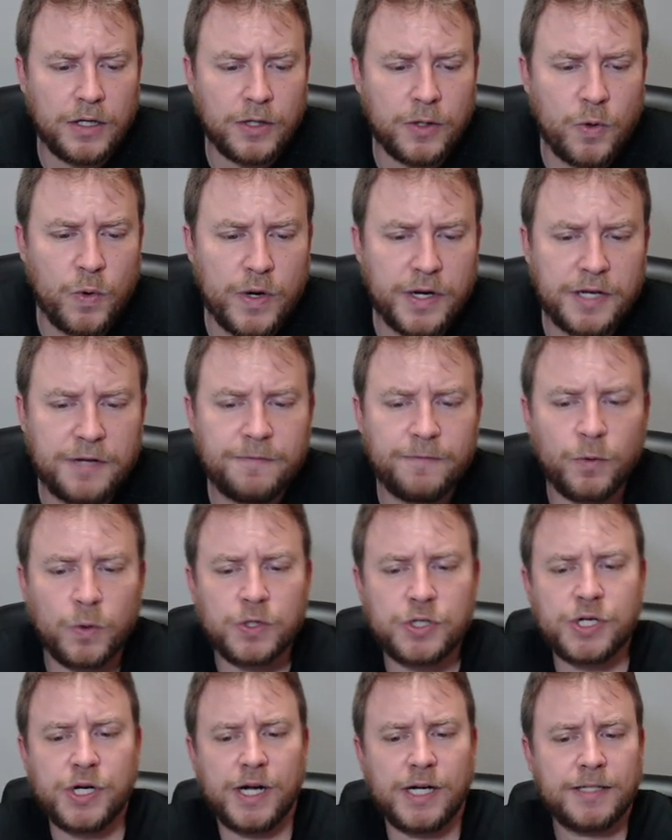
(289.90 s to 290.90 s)
queen e4
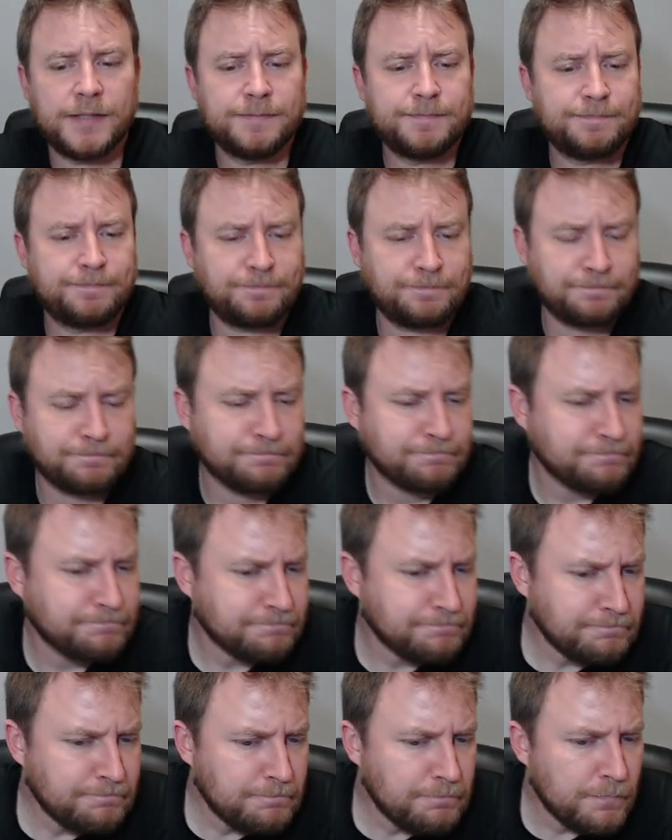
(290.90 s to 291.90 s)
check.
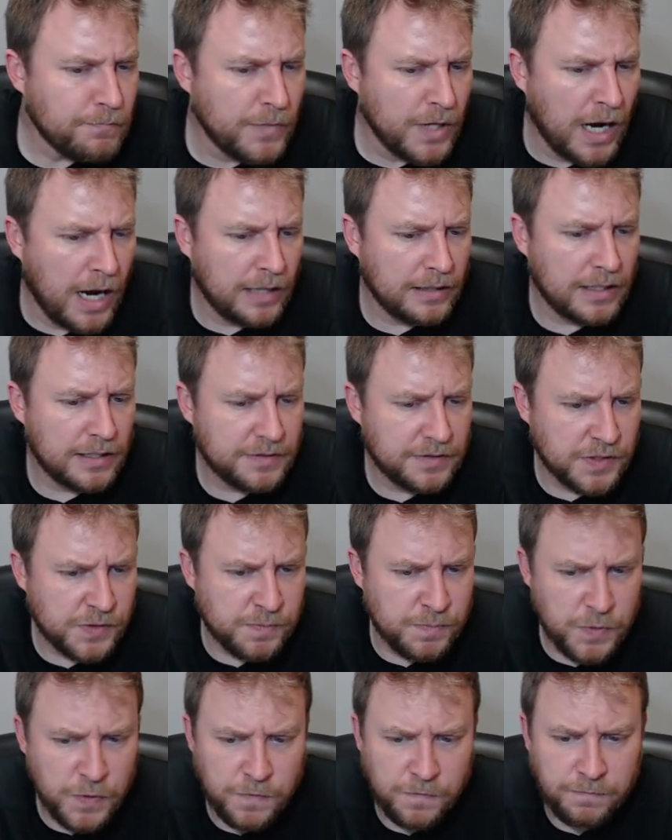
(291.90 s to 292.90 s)
I like this
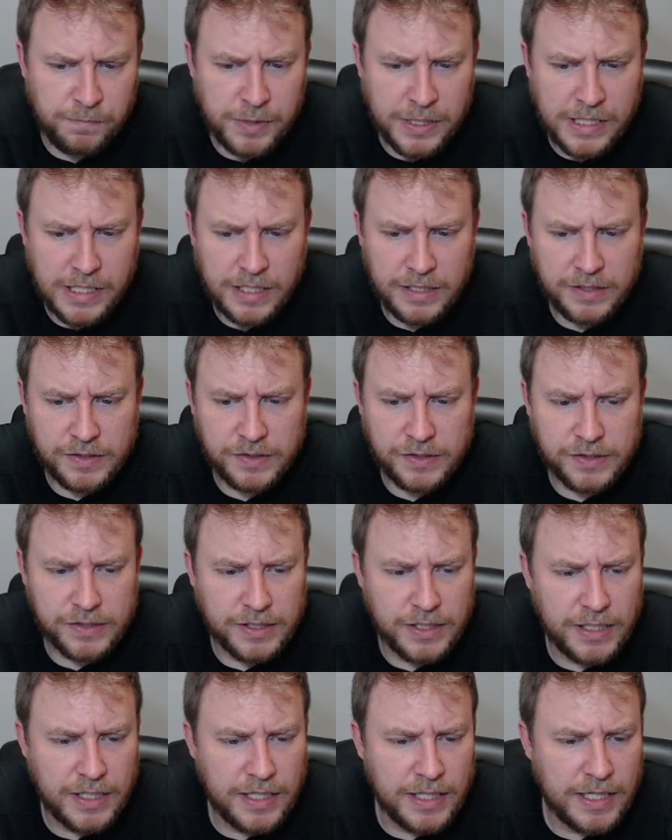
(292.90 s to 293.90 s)
move
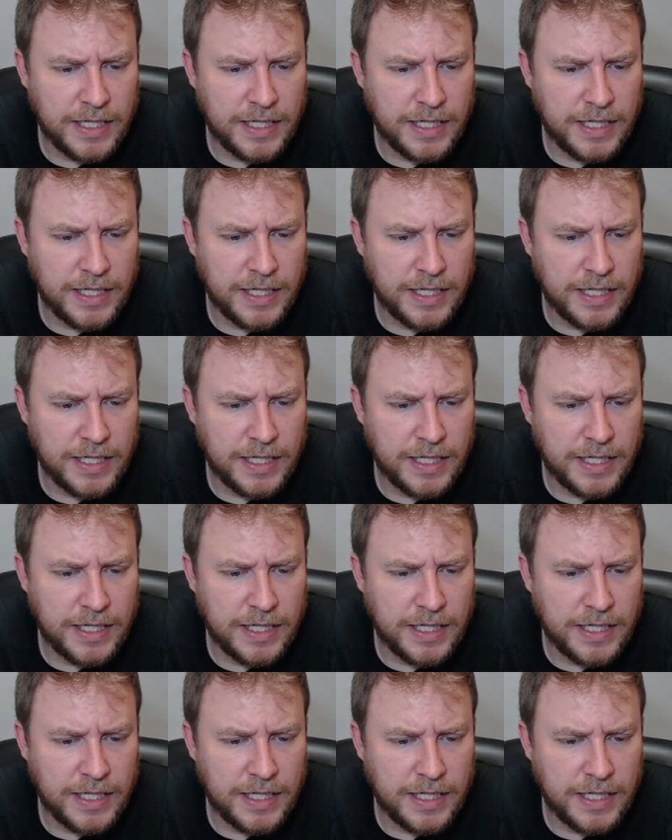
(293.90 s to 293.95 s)
because